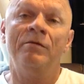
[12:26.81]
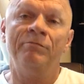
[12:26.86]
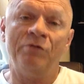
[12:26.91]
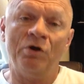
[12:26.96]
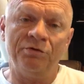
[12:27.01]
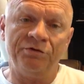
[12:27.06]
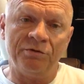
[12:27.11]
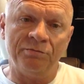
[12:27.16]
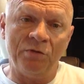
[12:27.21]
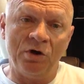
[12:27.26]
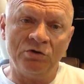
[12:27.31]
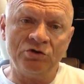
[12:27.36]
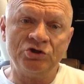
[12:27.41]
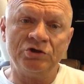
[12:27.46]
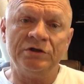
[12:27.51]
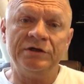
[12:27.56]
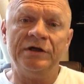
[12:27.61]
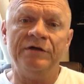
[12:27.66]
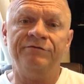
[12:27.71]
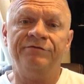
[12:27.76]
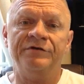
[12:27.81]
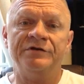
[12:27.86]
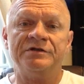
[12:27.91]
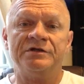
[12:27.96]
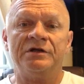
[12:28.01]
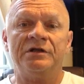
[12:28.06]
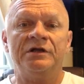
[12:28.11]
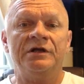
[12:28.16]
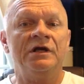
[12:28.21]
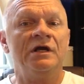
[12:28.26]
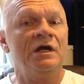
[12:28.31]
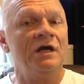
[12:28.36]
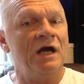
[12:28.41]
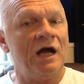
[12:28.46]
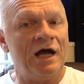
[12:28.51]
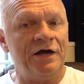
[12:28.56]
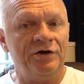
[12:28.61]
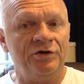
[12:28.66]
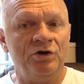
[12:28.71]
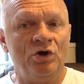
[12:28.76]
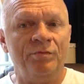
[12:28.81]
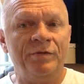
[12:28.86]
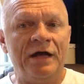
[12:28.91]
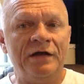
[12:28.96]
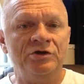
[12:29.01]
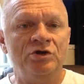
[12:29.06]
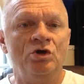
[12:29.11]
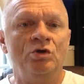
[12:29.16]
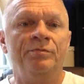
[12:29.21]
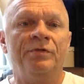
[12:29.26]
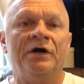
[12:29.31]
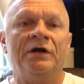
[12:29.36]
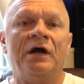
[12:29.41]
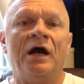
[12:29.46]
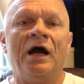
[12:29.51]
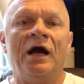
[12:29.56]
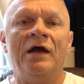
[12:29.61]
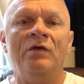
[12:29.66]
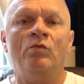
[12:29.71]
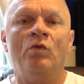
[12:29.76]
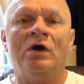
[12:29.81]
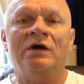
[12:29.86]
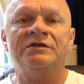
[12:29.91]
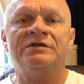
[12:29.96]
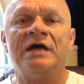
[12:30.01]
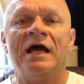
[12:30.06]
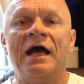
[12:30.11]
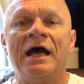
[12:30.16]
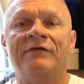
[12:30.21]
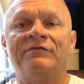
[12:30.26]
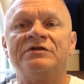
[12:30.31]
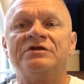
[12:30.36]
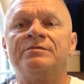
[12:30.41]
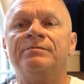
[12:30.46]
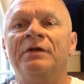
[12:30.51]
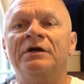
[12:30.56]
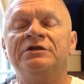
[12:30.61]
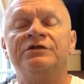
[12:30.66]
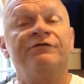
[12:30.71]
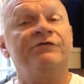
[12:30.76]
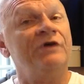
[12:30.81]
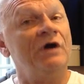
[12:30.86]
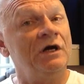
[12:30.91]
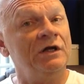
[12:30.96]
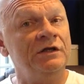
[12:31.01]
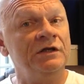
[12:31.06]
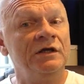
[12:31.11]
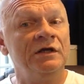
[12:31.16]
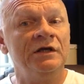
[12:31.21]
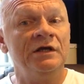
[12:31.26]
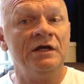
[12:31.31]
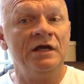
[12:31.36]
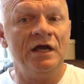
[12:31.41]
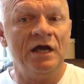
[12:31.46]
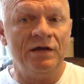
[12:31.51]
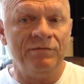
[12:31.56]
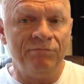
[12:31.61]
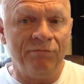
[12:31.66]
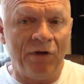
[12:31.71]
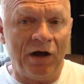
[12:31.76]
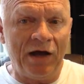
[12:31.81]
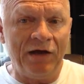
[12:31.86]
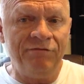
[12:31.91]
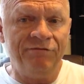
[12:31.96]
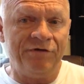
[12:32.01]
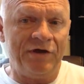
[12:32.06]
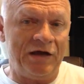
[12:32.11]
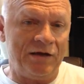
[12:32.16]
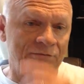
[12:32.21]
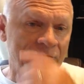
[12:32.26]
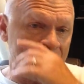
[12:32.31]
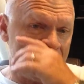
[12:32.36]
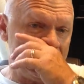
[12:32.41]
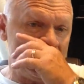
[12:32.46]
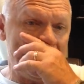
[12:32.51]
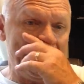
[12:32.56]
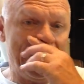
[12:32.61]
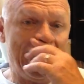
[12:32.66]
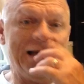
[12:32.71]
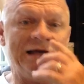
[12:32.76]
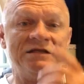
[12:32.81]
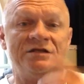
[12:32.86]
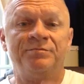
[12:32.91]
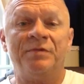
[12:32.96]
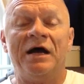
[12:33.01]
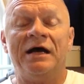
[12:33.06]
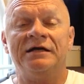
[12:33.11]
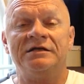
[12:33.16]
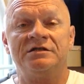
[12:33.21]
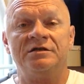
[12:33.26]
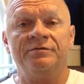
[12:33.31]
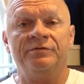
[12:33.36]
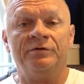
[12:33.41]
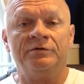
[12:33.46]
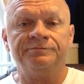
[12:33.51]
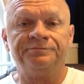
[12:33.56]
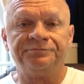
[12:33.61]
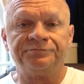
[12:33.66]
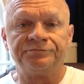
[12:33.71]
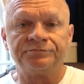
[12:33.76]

both emotionally and physically? I don't know about you, but I want to have as much fun in my family as possible.